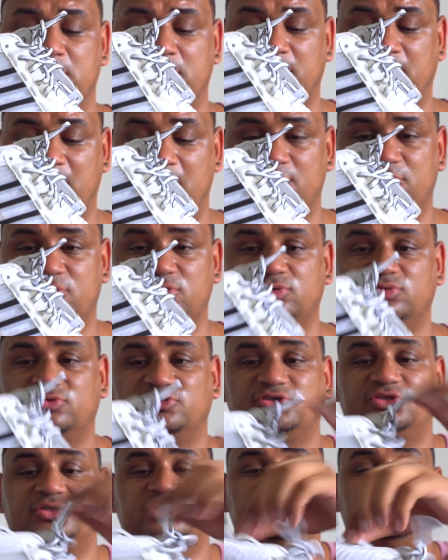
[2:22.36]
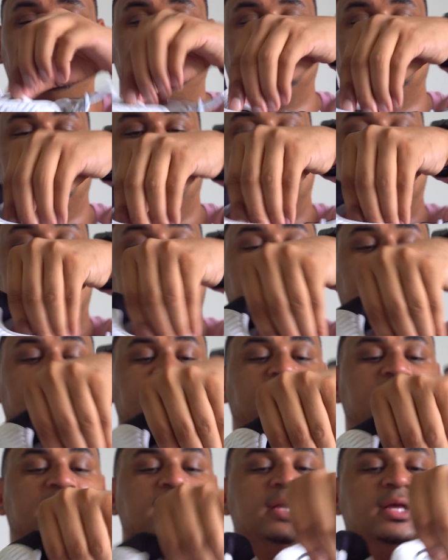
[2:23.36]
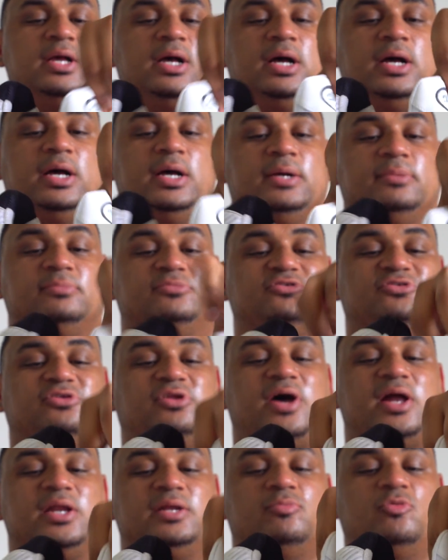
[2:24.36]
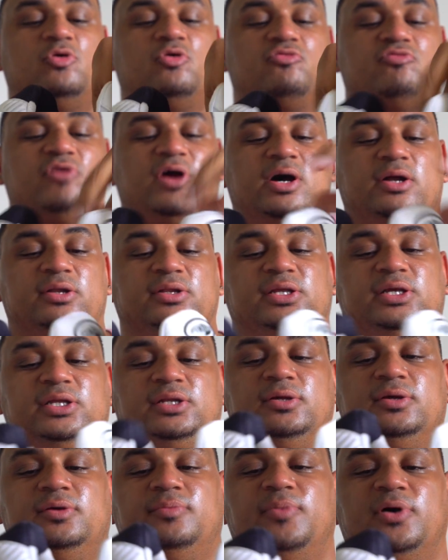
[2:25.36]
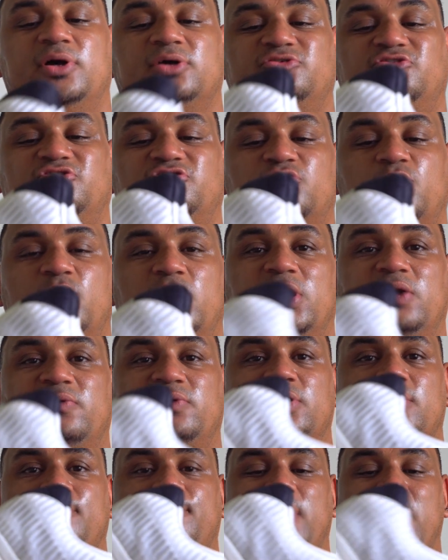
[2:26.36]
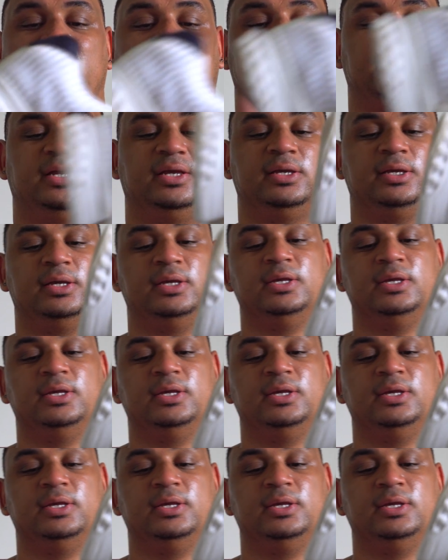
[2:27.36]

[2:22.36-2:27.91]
Climacools, as you can see here, slightly more rounded but square in the back.